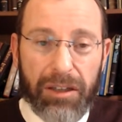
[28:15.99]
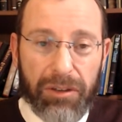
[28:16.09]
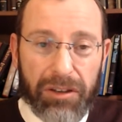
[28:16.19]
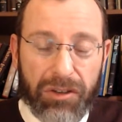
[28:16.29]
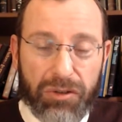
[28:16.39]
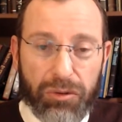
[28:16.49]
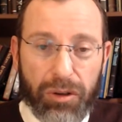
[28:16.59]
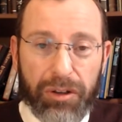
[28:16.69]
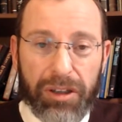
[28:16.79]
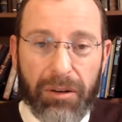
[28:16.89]

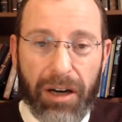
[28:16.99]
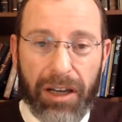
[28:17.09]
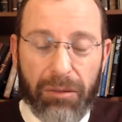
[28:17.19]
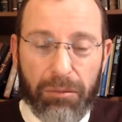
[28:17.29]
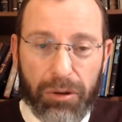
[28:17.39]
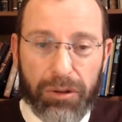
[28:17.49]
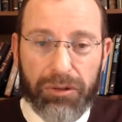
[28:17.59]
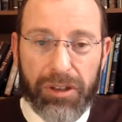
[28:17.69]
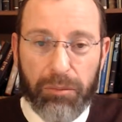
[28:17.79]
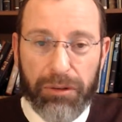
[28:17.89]
straw and the mortar
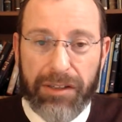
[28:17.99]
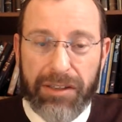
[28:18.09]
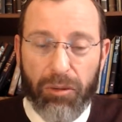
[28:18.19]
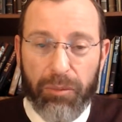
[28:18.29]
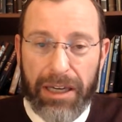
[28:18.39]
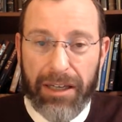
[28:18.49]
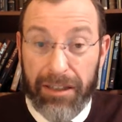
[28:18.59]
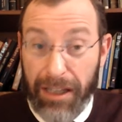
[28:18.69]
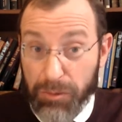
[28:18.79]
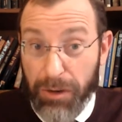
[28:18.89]
and the bricks they were making.
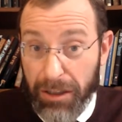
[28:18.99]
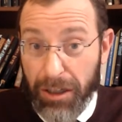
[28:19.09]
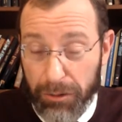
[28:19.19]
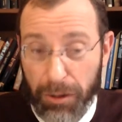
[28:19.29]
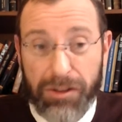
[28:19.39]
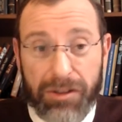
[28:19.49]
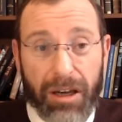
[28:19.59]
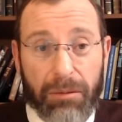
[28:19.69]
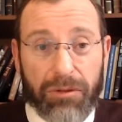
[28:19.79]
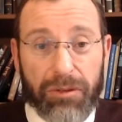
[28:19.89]
That's where the charosis
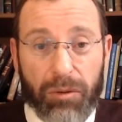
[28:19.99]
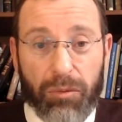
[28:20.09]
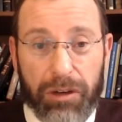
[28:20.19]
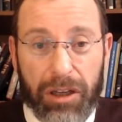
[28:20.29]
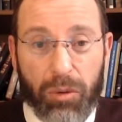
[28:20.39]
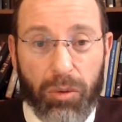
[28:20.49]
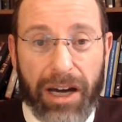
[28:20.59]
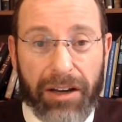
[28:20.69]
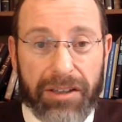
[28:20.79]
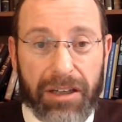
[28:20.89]
comes from. They were putting the
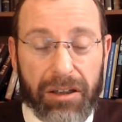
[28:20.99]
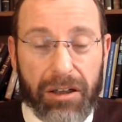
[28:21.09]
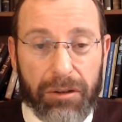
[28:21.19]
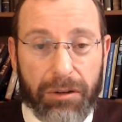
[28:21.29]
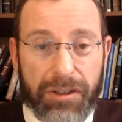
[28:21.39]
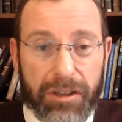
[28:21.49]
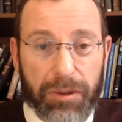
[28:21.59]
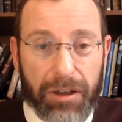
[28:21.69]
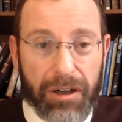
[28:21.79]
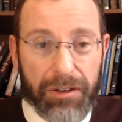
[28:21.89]
wine inside the charosis
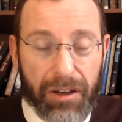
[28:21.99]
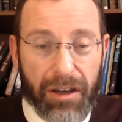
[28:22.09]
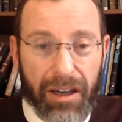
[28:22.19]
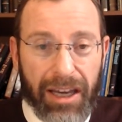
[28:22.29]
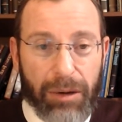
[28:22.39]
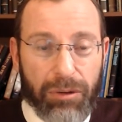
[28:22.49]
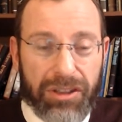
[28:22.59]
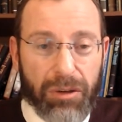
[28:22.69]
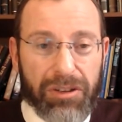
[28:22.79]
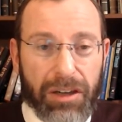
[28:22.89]
because it was
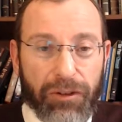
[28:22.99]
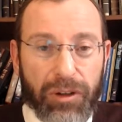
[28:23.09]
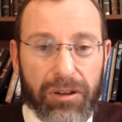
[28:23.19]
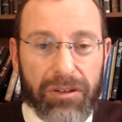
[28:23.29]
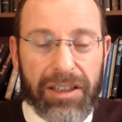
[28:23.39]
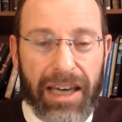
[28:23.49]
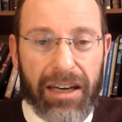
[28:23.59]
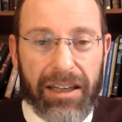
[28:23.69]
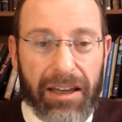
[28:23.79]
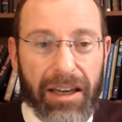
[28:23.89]
so difficult
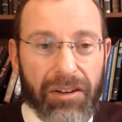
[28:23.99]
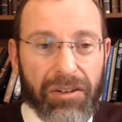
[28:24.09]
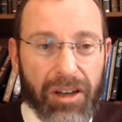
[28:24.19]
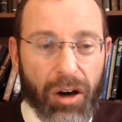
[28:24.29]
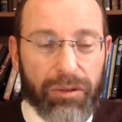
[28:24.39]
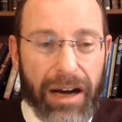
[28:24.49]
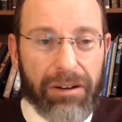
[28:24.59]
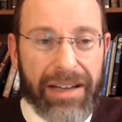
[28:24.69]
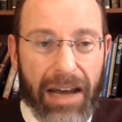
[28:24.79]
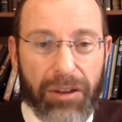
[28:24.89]
to go
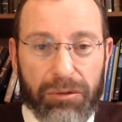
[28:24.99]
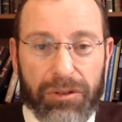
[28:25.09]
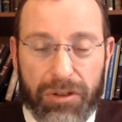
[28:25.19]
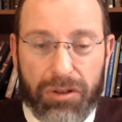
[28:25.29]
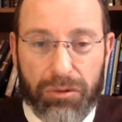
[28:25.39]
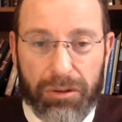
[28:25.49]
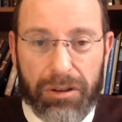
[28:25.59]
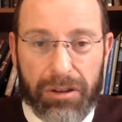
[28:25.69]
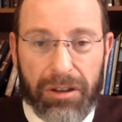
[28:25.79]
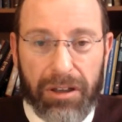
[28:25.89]
around gathering the
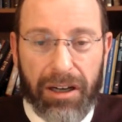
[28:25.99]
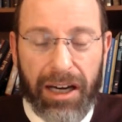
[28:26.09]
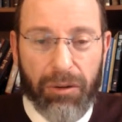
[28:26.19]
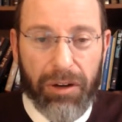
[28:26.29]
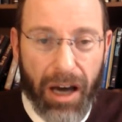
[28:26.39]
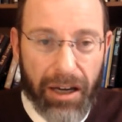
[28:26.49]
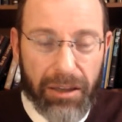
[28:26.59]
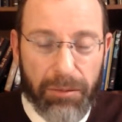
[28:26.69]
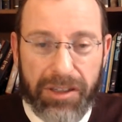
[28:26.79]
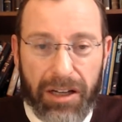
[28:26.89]
straw, and they were cutting
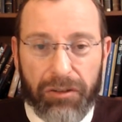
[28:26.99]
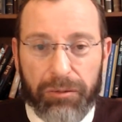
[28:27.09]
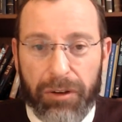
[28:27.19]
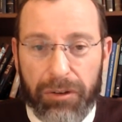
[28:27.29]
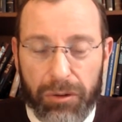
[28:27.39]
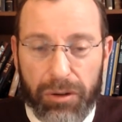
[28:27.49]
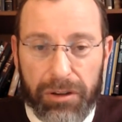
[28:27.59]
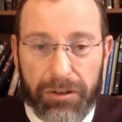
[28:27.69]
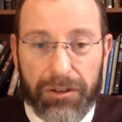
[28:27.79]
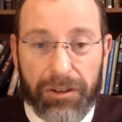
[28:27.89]
themselves from the
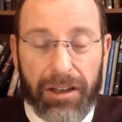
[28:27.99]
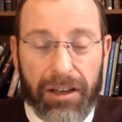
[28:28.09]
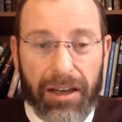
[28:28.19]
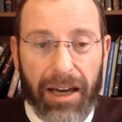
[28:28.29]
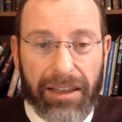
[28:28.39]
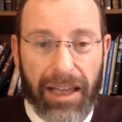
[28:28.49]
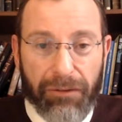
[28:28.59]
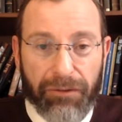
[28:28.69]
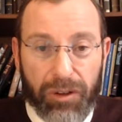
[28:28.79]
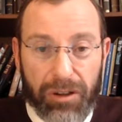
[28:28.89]
thorns, and
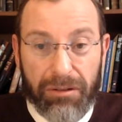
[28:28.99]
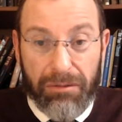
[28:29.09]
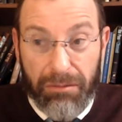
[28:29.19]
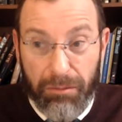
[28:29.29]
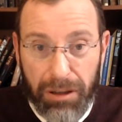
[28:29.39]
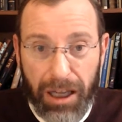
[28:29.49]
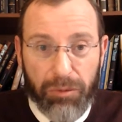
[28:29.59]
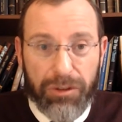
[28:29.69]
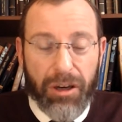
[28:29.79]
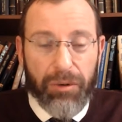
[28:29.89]
therefore blood
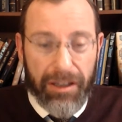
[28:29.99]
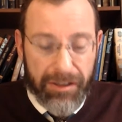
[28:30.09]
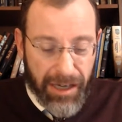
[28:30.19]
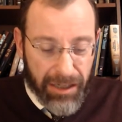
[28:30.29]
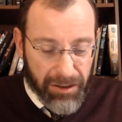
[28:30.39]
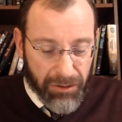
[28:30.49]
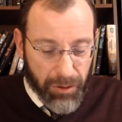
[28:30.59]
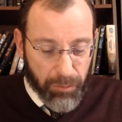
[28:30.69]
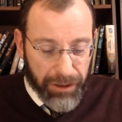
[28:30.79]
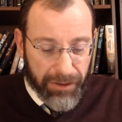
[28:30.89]
was going inside the
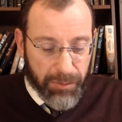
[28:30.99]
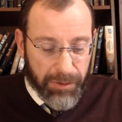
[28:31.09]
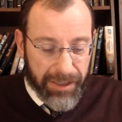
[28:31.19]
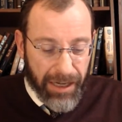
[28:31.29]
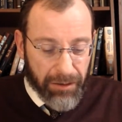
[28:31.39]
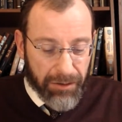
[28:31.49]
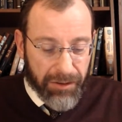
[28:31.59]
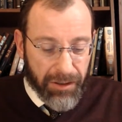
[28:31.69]
bricks themselves.